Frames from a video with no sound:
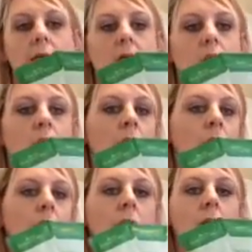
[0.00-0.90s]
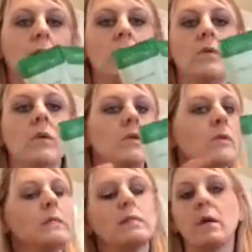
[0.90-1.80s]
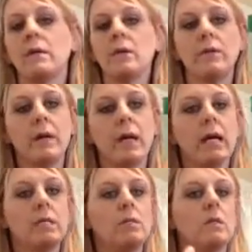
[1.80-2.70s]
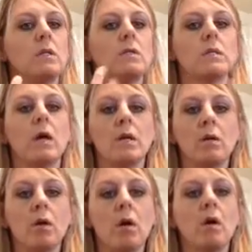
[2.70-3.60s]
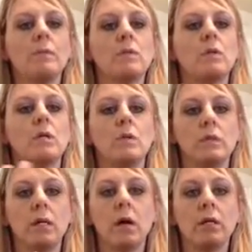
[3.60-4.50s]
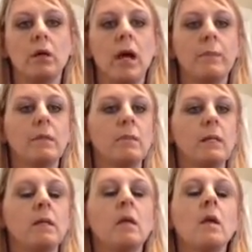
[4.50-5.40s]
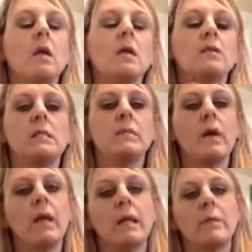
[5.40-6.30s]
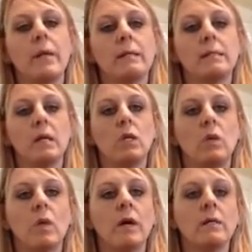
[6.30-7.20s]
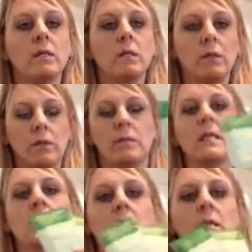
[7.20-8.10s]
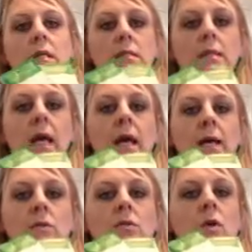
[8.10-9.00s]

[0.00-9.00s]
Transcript: that you want to work on. You can use this on your thighs, you could use it on your arms, you could use it on your abdomen, just about any place that you want to lose inches and